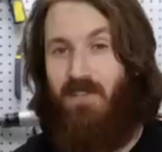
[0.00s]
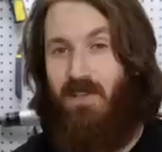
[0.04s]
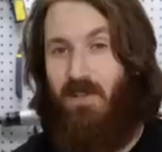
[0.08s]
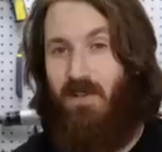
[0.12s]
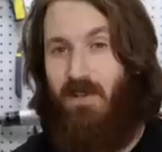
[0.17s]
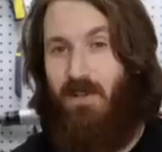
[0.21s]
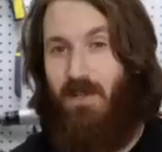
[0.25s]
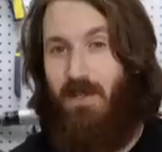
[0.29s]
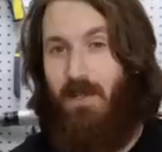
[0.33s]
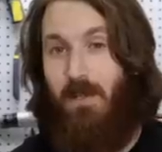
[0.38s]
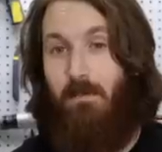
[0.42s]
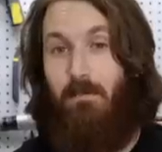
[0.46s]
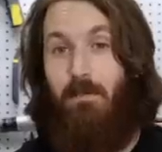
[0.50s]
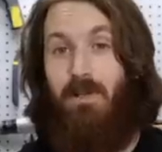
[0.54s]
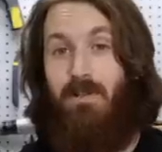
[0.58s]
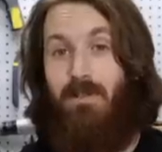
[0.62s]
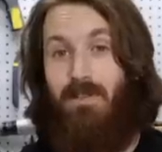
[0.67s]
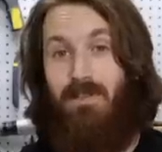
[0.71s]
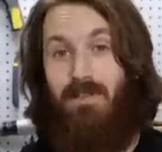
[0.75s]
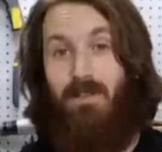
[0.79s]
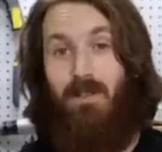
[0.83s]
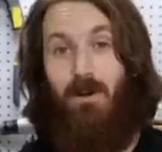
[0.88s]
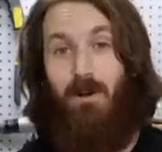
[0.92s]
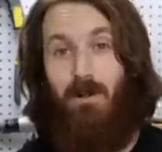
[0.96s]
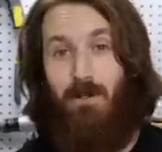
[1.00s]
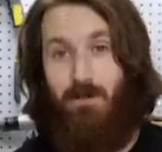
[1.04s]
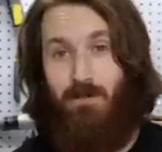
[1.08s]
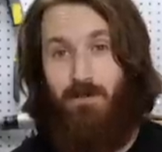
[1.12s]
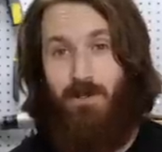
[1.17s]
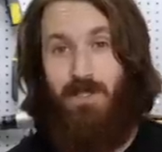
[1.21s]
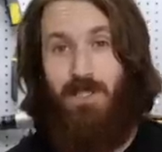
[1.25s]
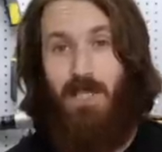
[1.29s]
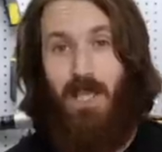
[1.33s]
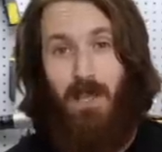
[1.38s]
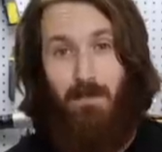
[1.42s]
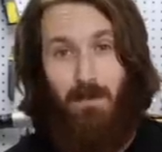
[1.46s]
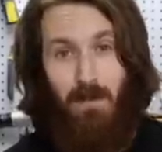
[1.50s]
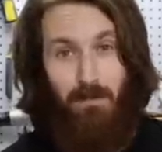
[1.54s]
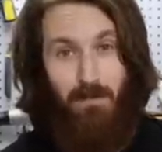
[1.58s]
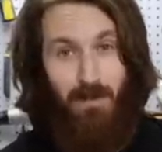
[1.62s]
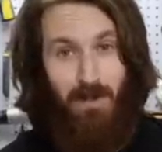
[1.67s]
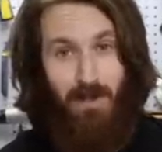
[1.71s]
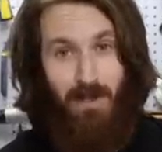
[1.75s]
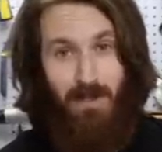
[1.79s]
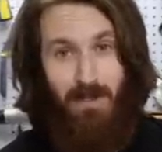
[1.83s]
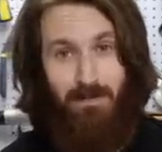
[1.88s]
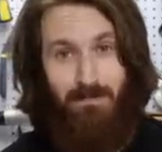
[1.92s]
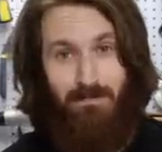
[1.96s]
thing you need in building the ultimate gaming
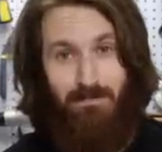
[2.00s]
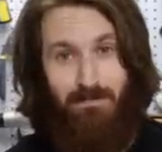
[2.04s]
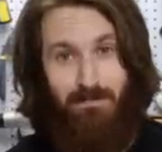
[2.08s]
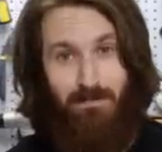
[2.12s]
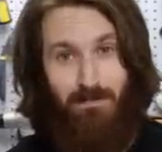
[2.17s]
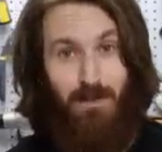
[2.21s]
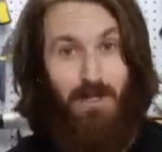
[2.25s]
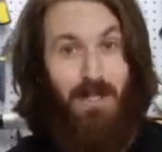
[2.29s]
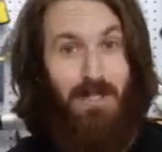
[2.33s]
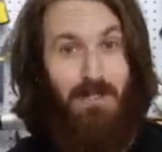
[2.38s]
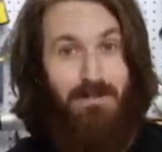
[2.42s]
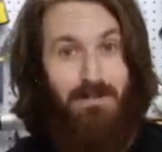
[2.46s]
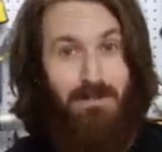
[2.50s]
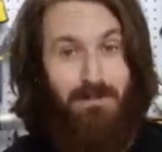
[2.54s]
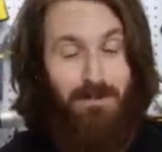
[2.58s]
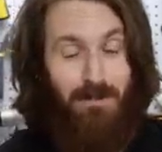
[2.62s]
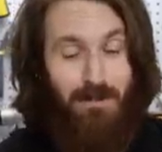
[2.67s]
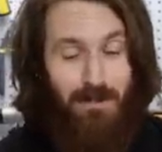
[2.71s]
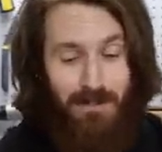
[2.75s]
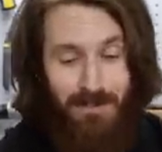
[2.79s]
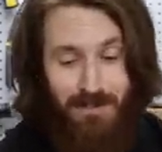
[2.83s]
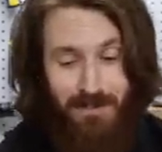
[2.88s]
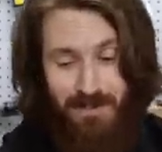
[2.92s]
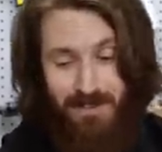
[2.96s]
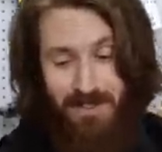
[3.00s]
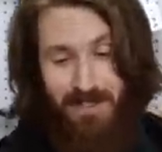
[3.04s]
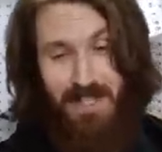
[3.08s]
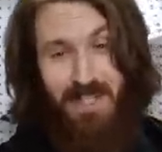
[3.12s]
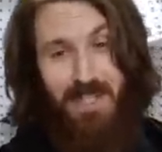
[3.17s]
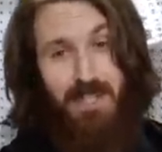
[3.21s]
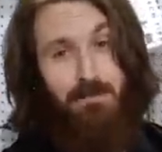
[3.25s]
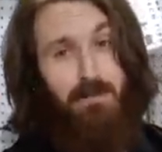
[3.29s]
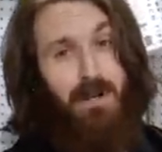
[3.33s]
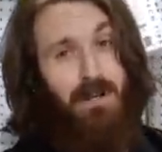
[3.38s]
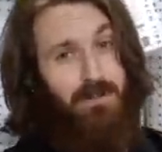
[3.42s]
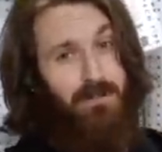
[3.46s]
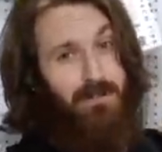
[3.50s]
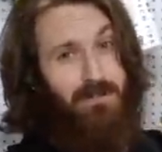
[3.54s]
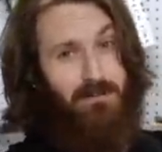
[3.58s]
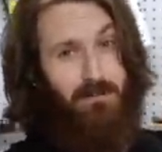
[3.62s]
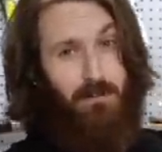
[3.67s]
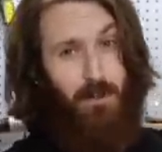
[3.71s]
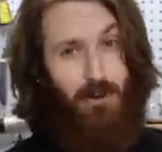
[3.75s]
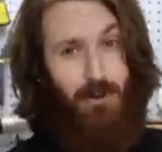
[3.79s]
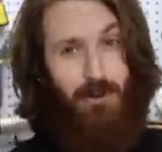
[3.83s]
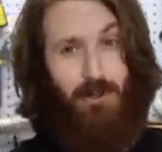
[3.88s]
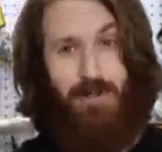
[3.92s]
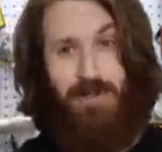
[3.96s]
pod? Well, of course, you need a
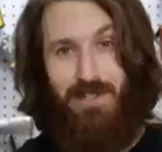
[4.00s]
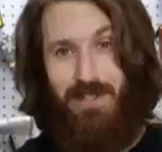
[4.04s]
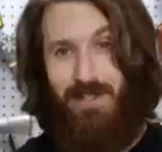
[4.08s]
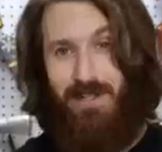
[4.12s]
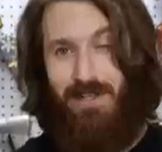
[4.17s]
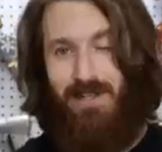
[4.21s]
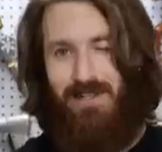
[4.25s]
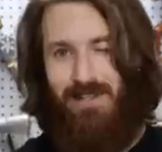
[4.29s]
motherboard.